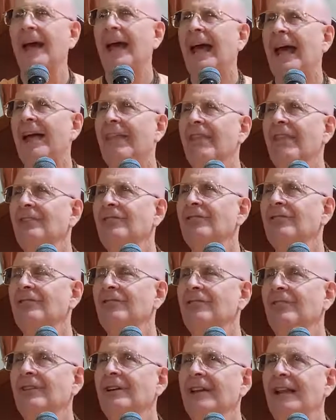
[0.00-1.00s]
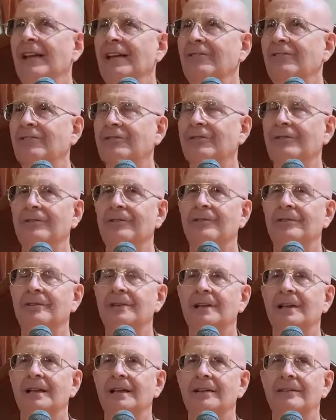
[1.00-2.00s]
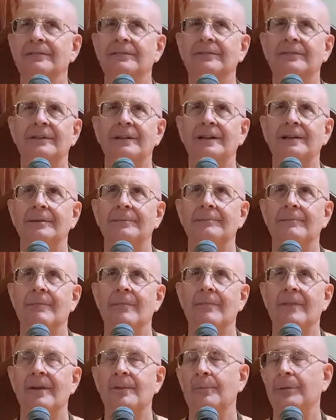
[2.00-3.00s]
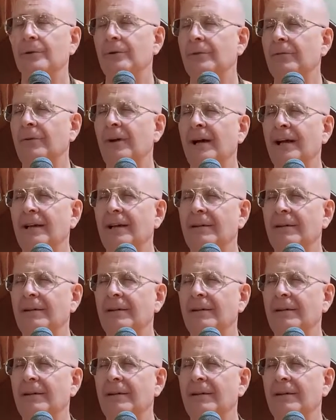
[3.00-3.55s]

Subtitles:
And this is the nature of the purifying